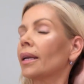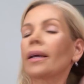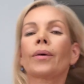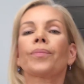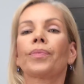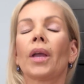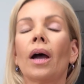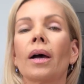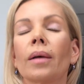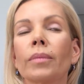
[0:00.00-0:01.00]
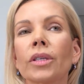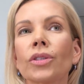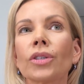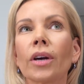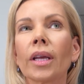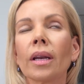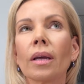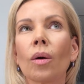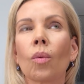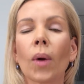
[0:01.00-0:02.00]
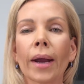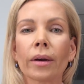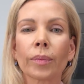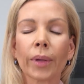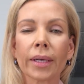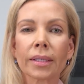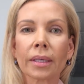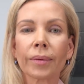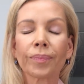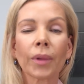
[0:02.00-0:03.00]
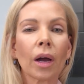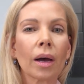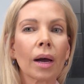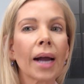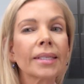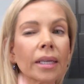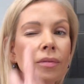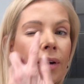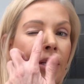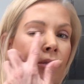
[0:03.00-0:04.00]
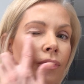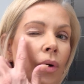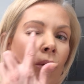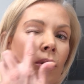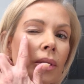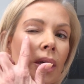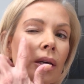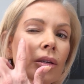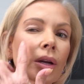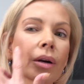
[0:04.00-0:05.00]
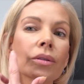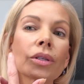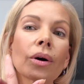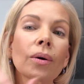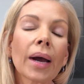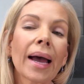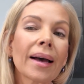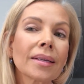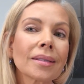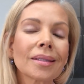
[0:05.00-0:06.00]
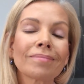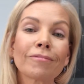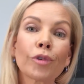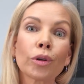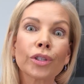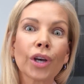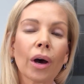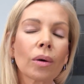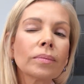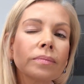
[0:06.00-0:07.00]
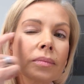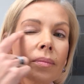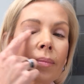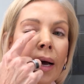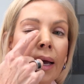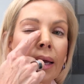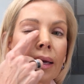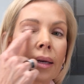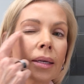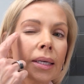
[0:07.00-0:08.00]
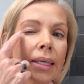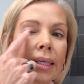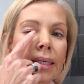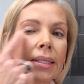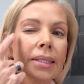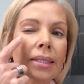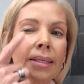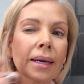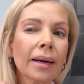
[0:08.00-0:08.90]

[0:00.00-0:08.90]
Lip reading: Now, starting where to place it, identifying the fold, so as folds go, mine is